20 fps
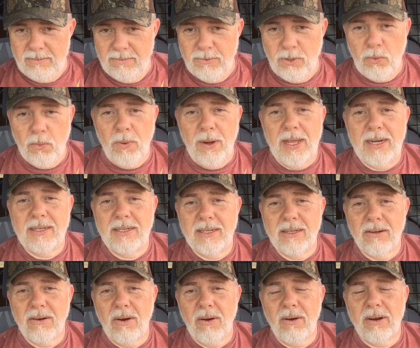the red
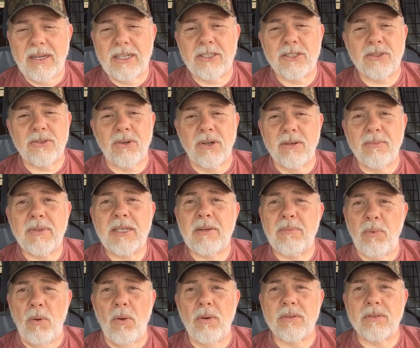ear are extremely
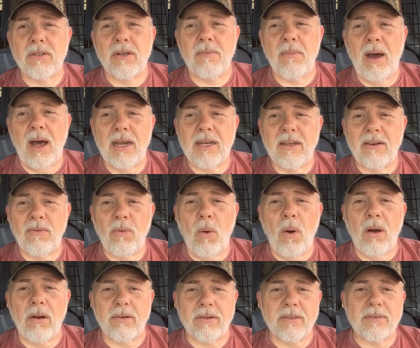important to a body of
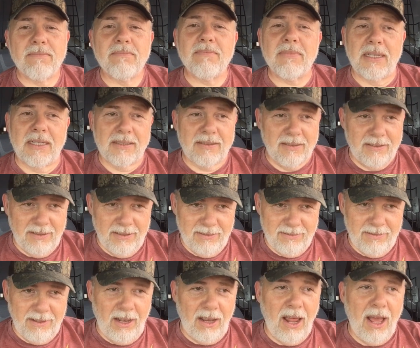water. It,
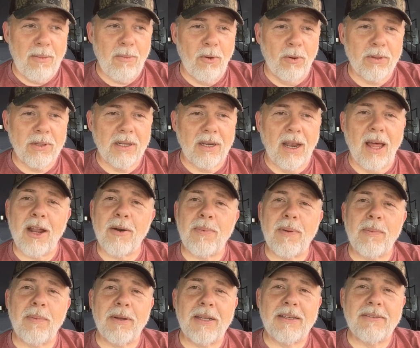it, a lot more than a lot of
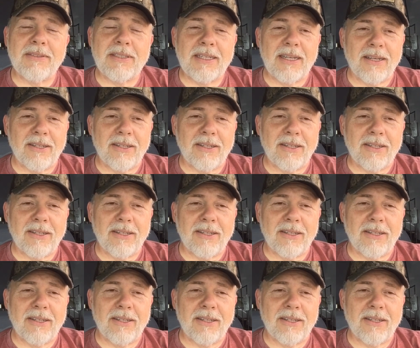people even